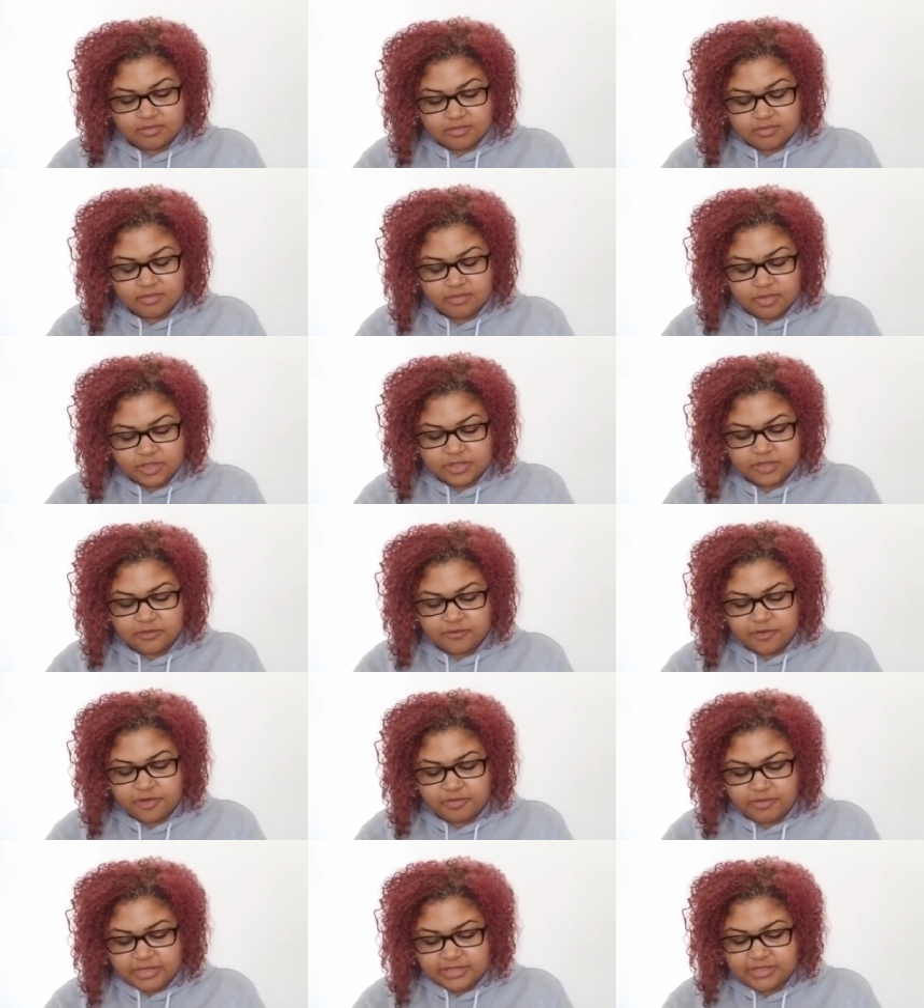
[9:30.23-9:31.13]
Please bring
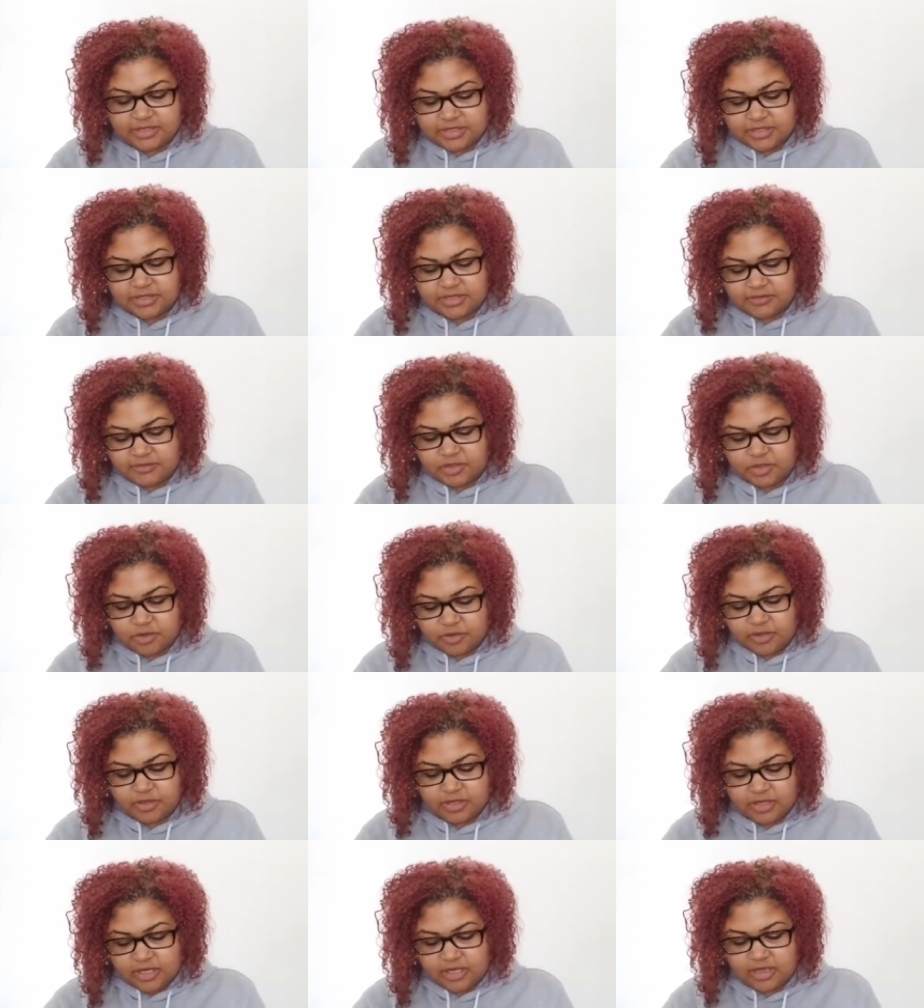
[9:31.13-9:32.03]
forth messages of truth,
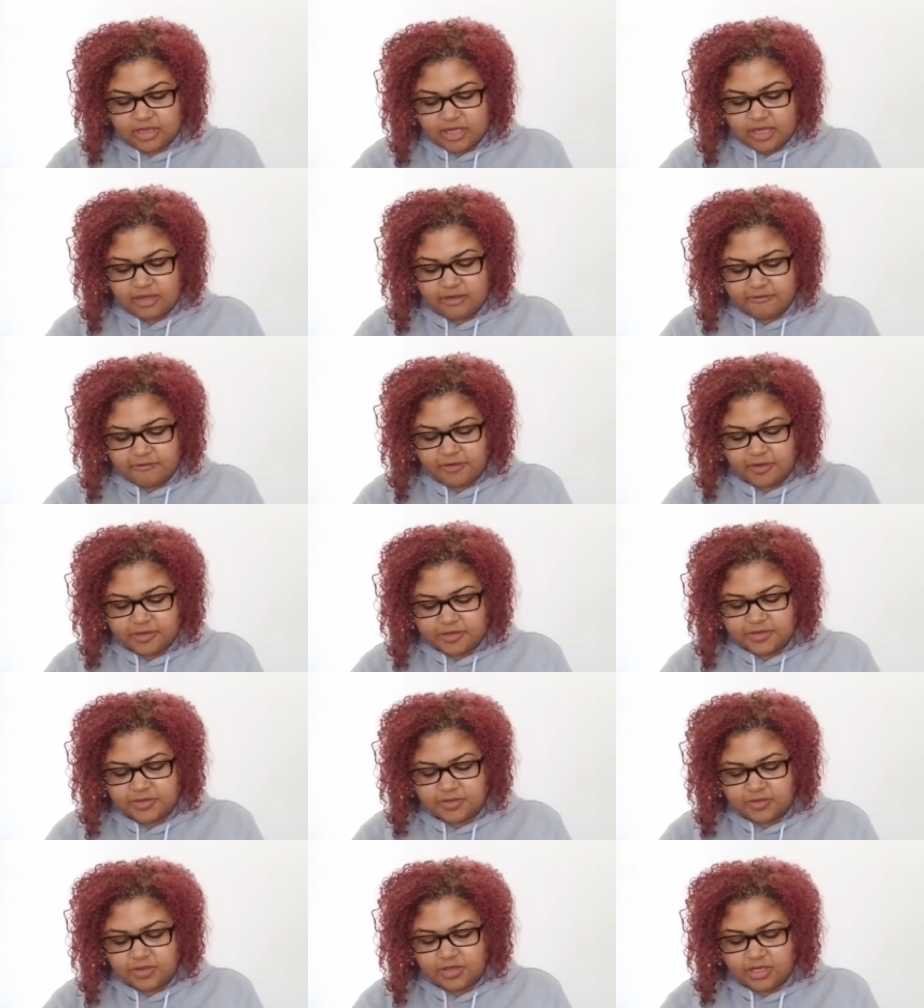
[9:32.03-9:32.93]
healing, and love for those
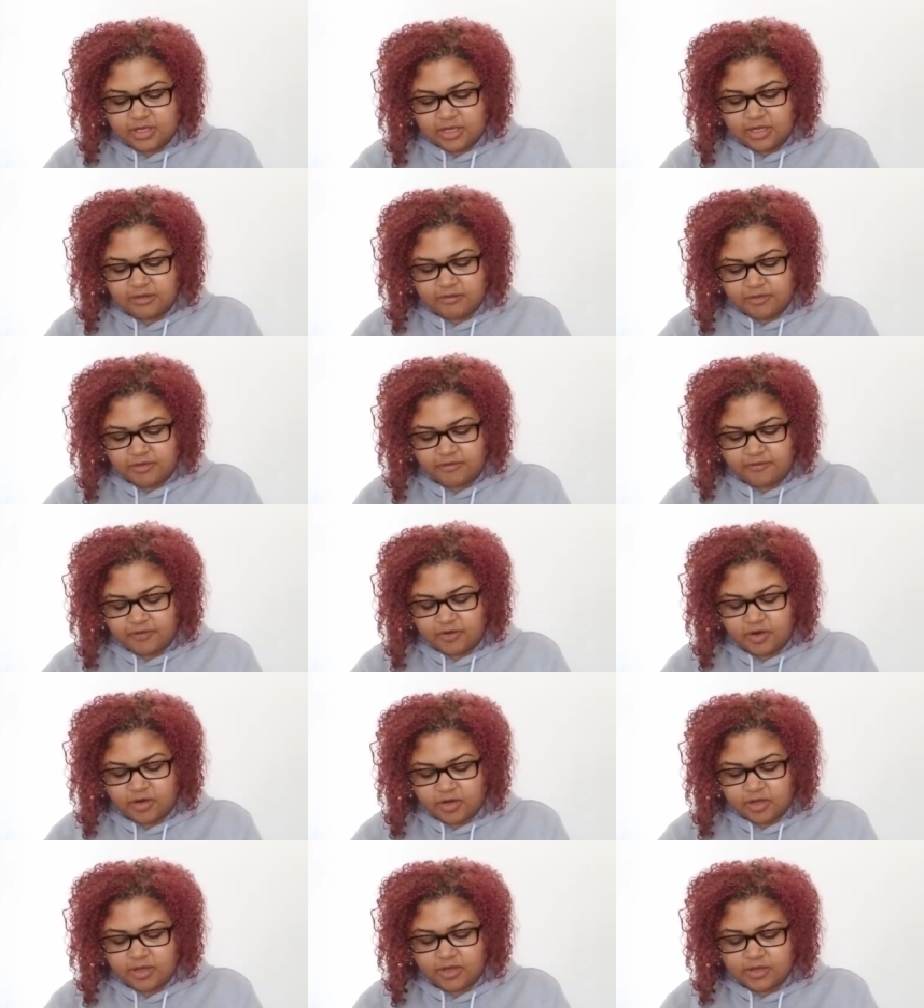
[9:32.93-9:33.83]
who need it for
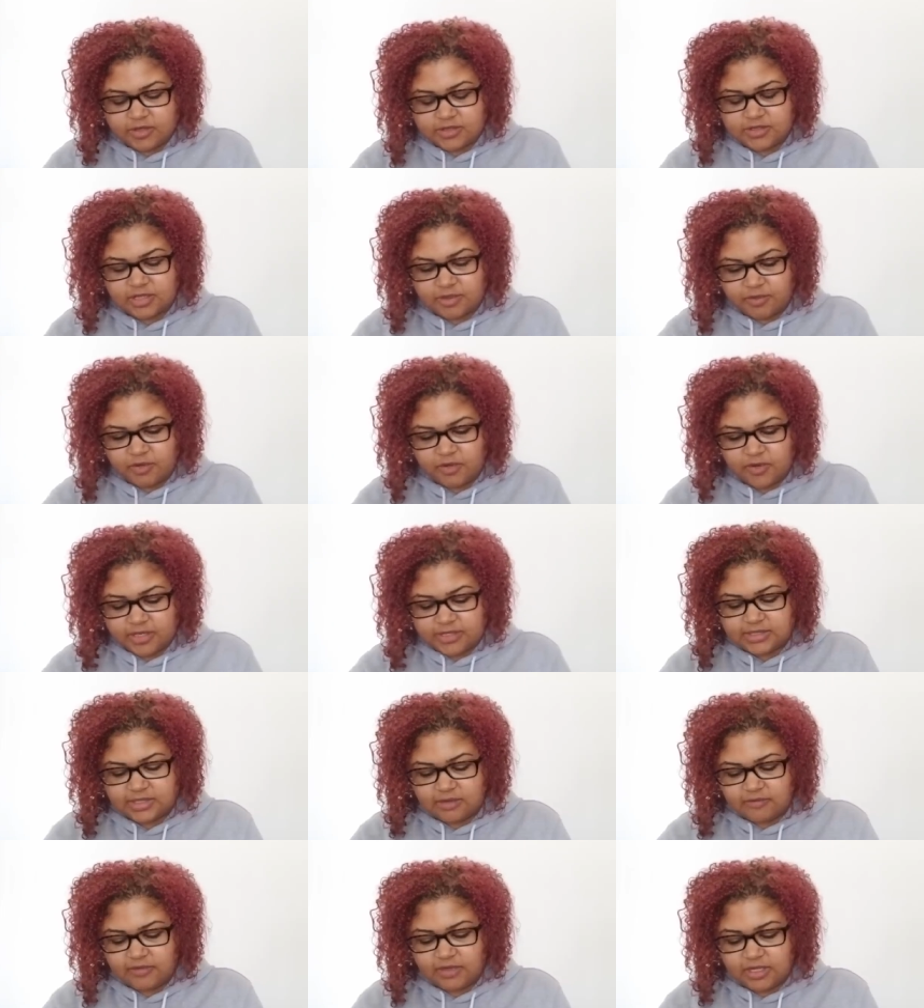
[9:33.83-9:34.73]
Virgo, Sun, Moon,
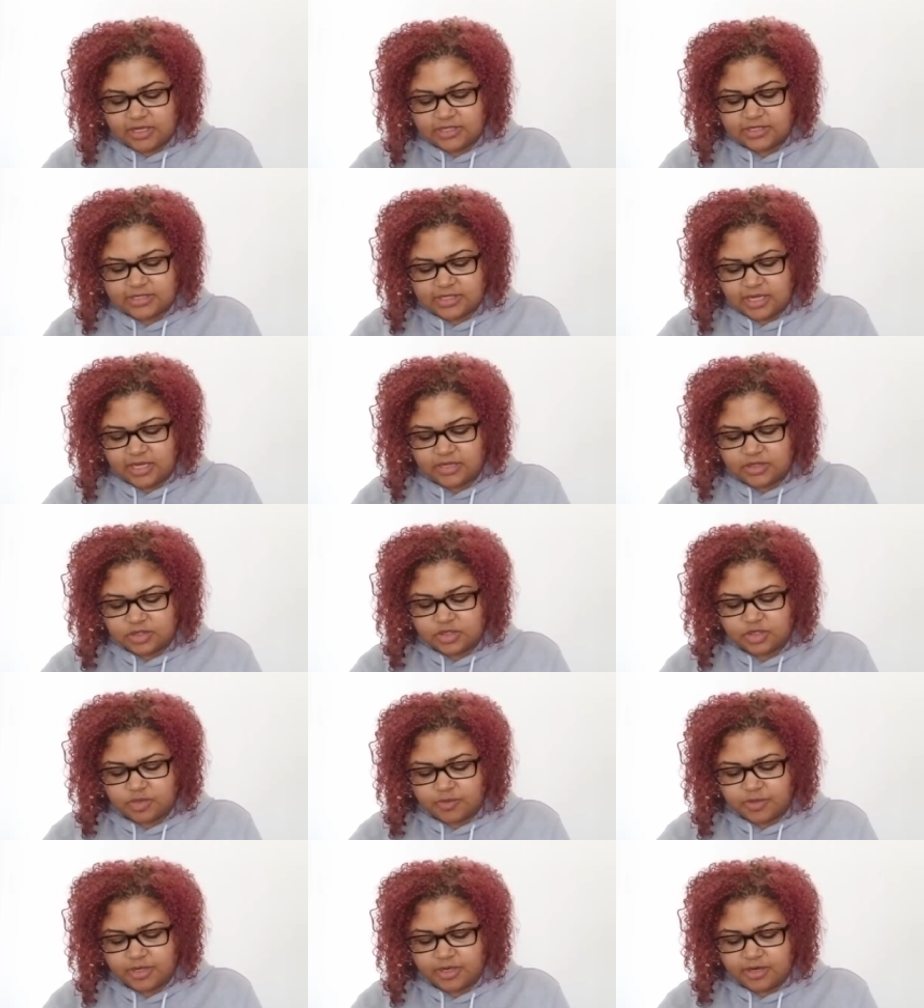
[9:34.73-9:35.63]
Rising, Venus, and
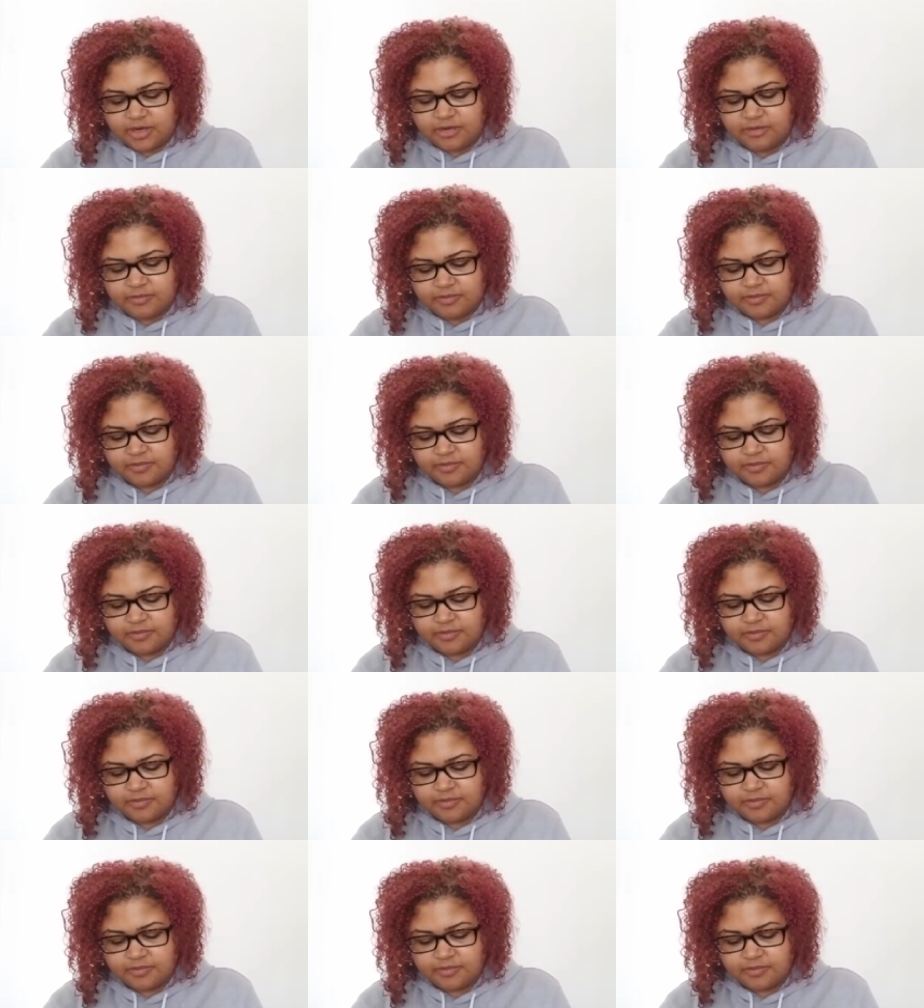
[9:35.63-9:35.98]
Jupiter.